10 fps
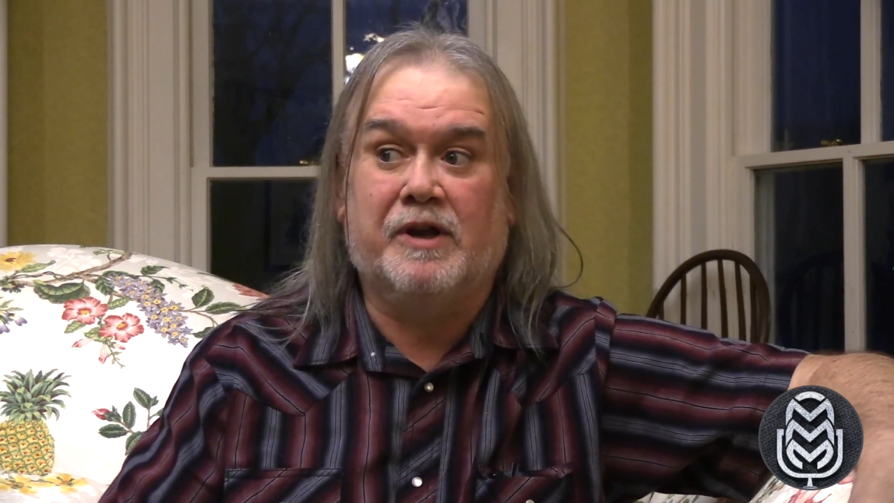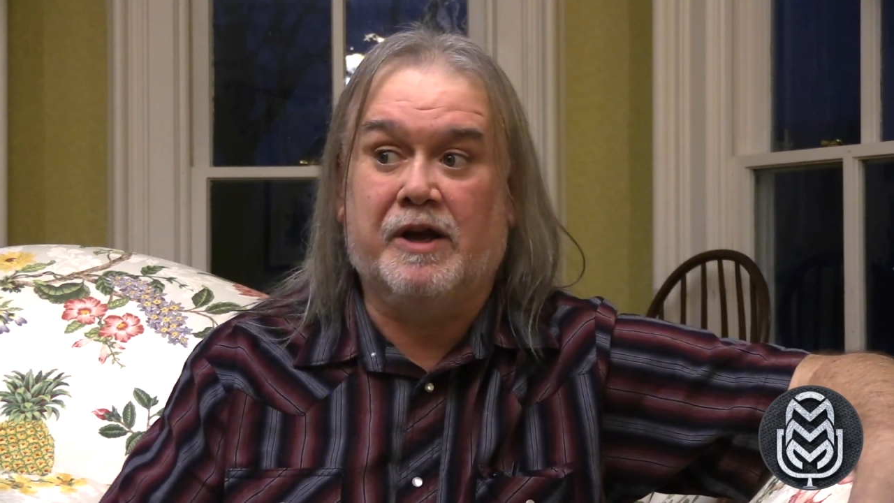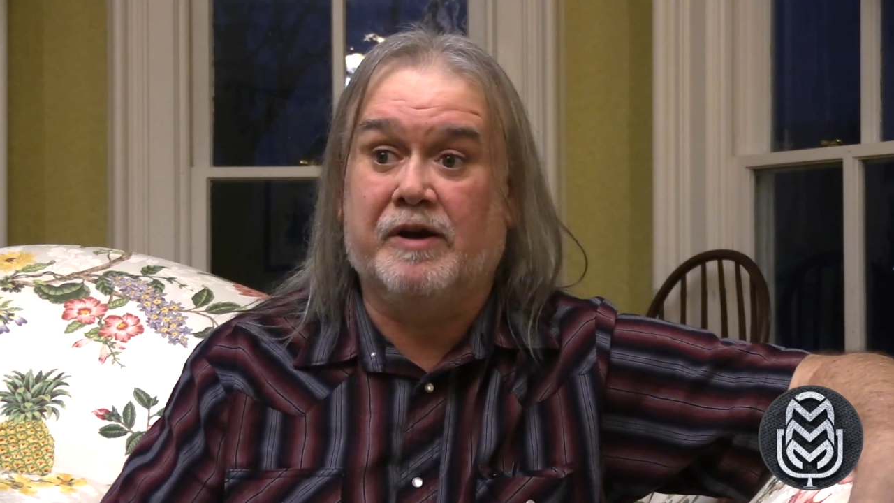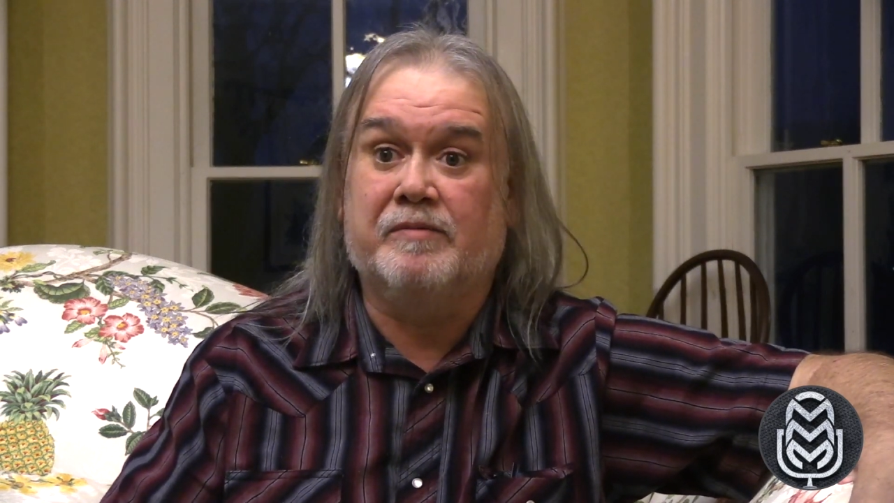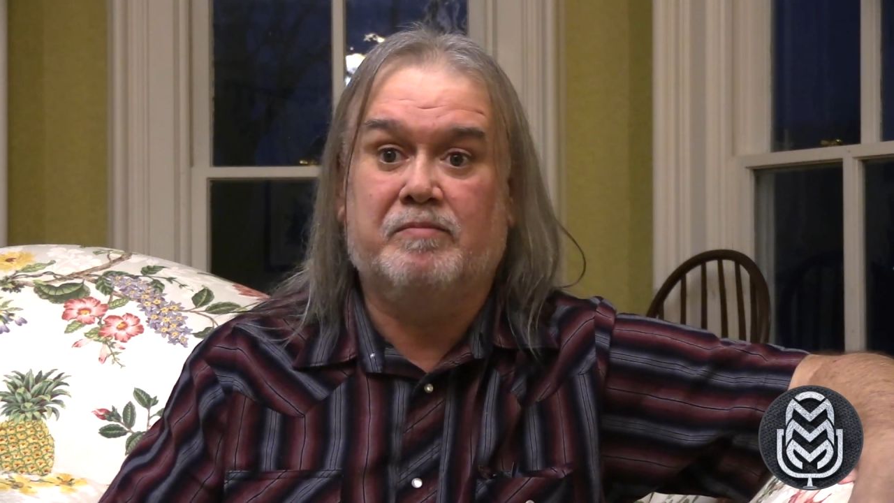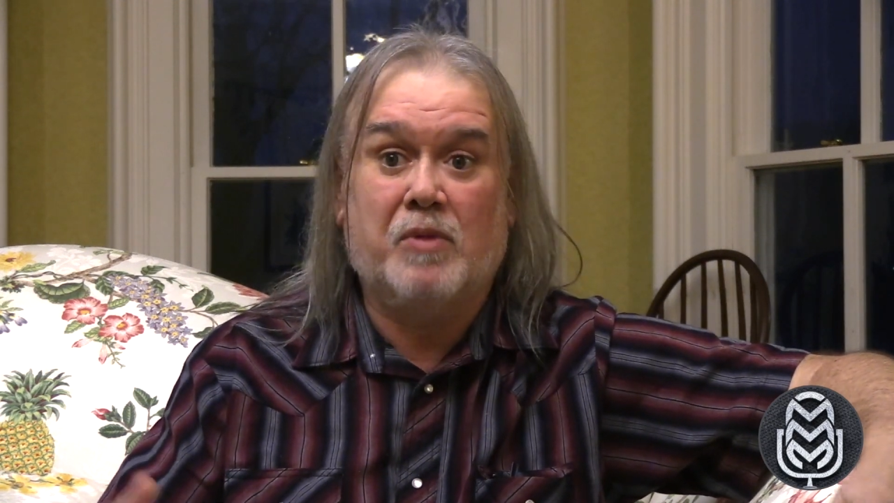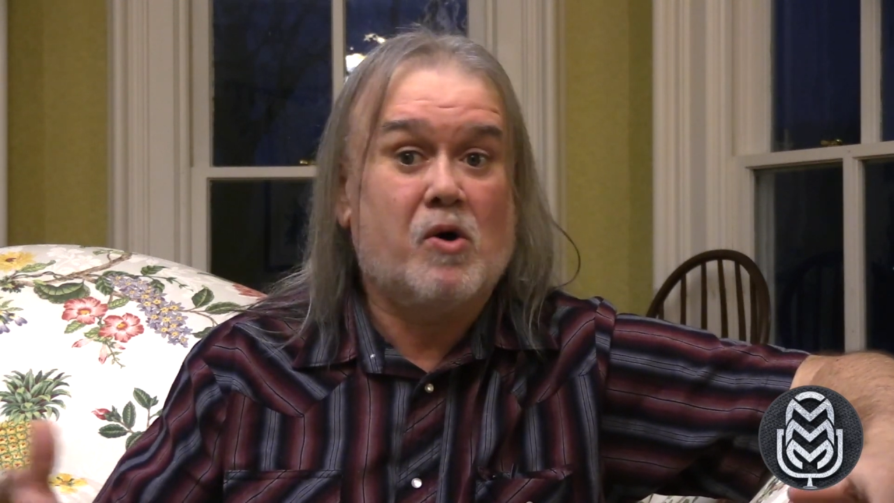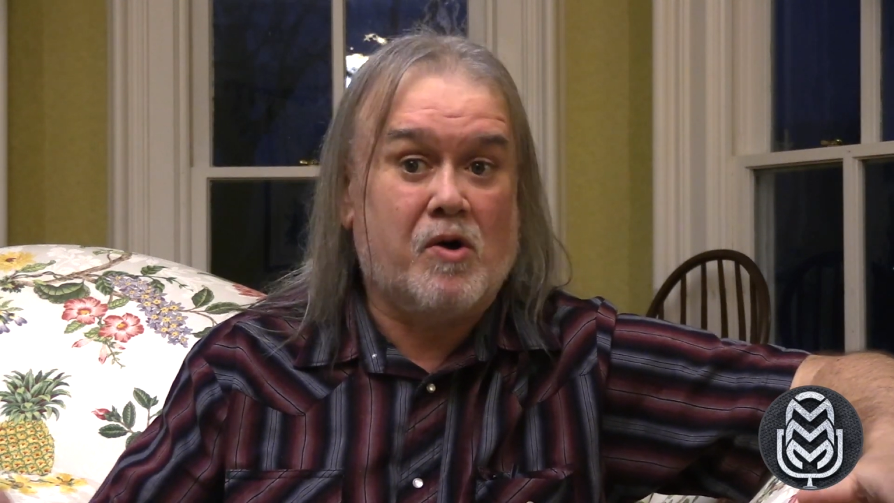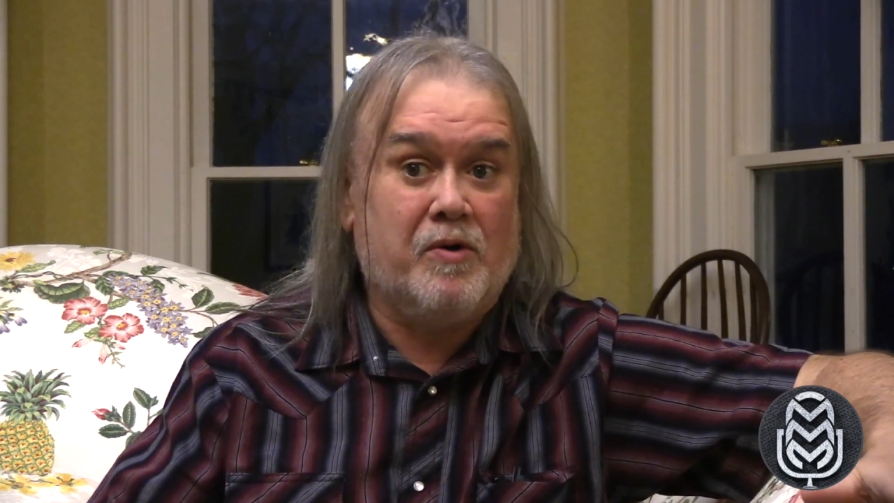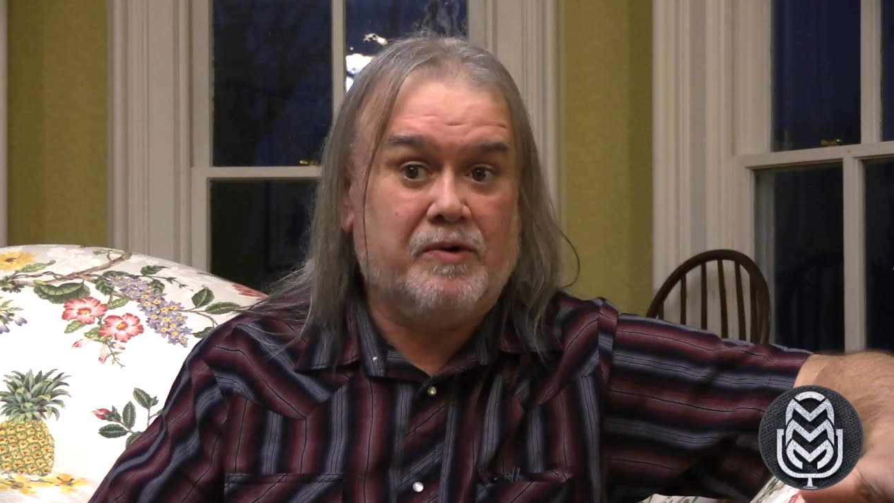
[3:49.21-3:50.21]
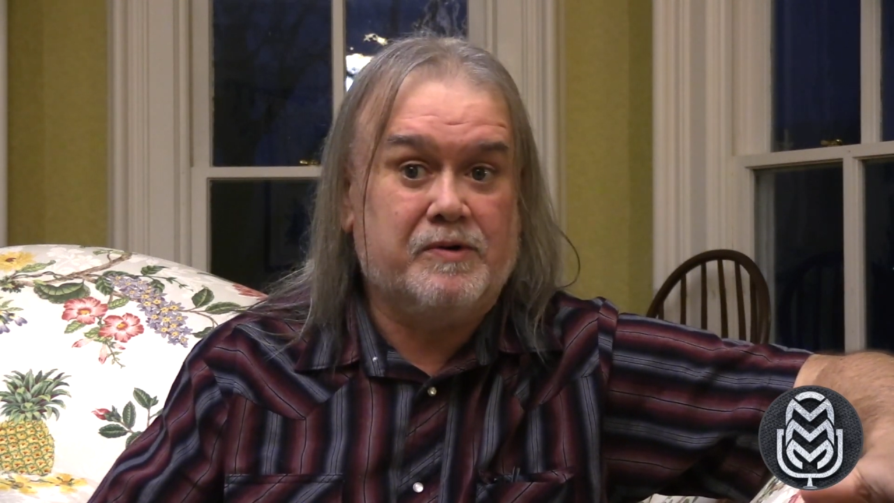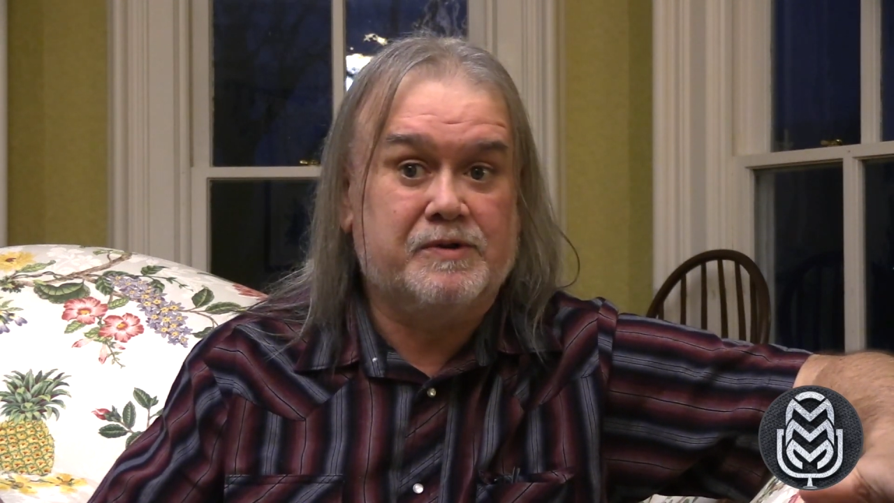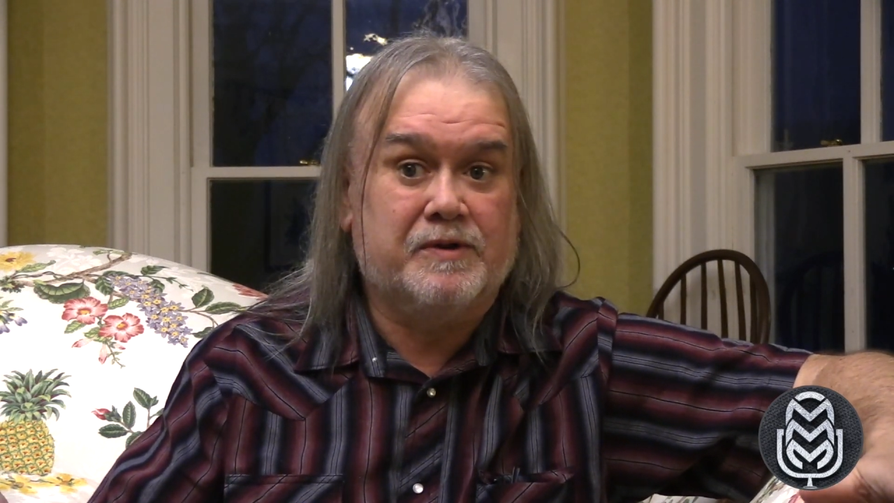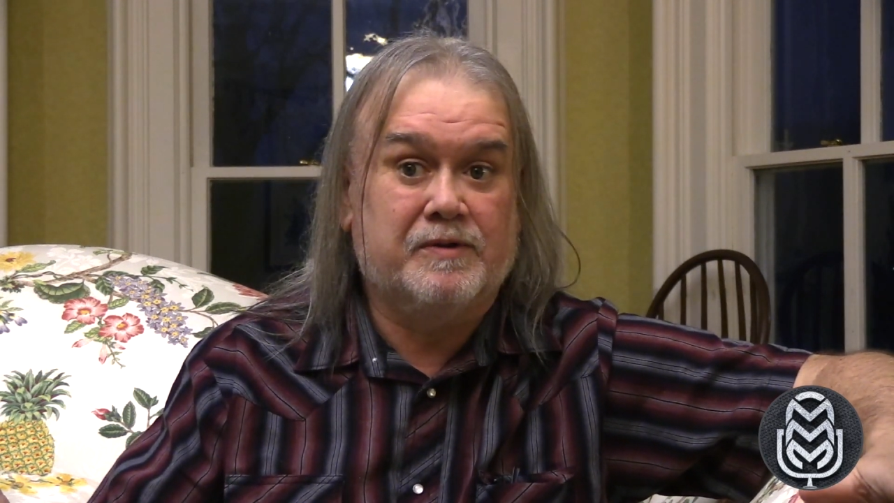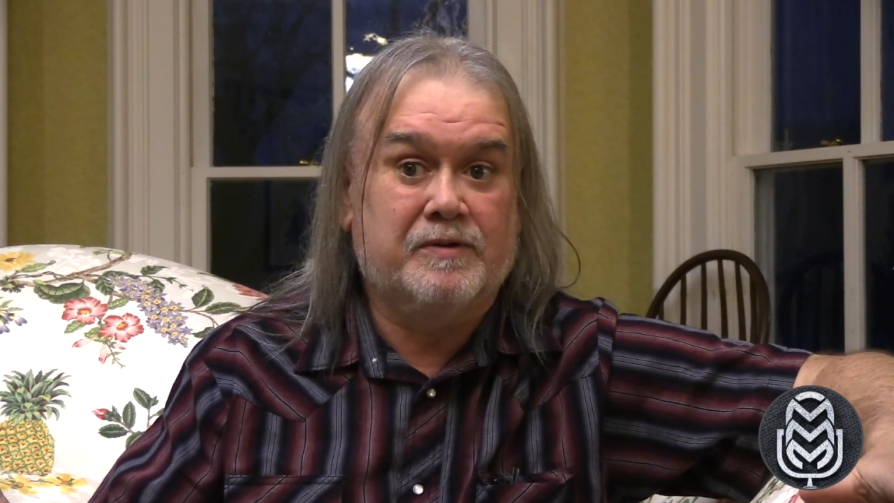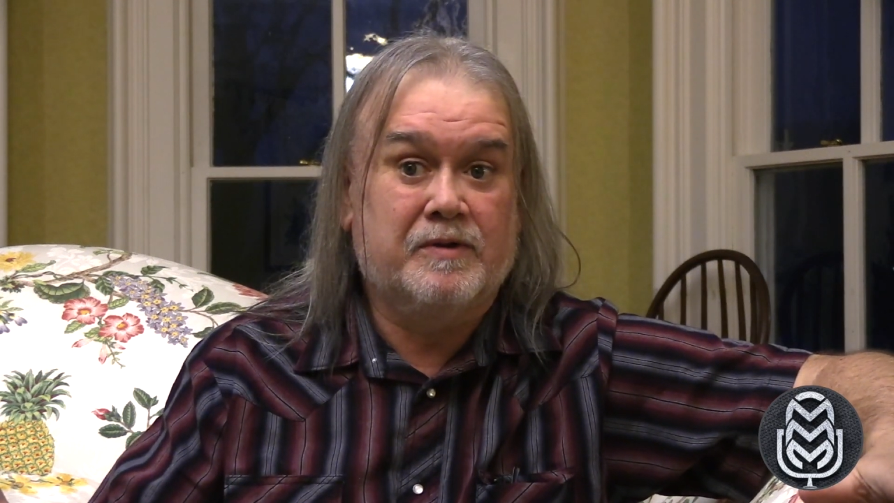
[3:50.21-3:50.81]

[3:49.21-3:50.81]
and bar owners.